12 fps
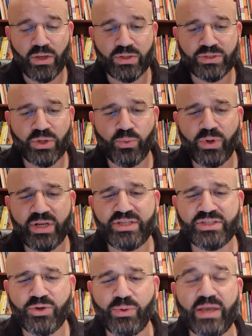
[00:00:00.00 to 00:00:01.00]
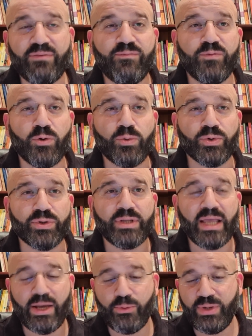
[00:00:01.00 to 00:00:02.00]
So what is the way forward?
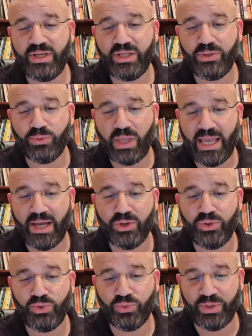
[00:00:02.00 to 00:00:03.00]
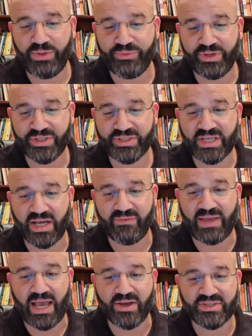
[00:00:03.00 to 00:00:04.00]
How do we
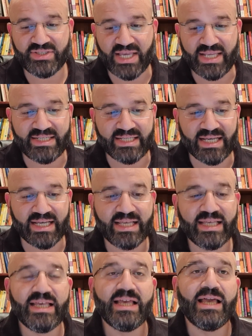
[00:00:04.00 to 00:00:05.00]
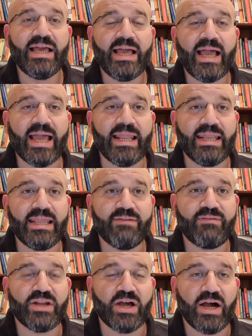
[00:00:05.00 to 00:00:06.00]
rediscover our center and
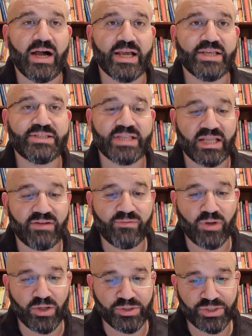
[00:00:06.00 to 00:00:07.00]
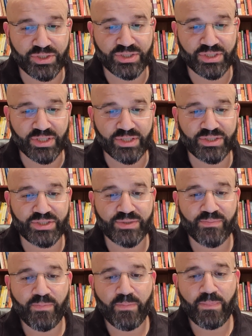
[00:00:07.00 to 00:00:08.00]
live in a higher state of
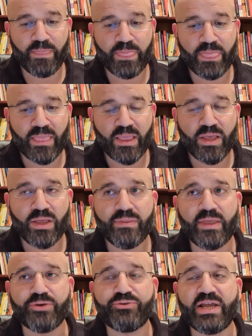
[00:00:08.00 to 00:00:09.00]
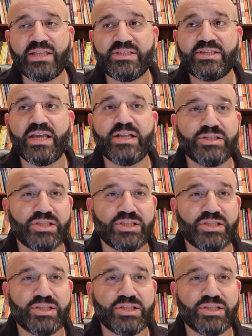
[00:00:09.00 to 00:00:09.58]
consciousness that transcends